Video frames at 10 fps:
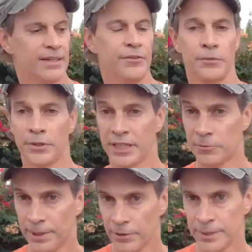if you want to
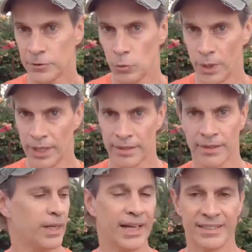experiment with
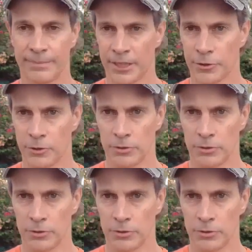asymmetrical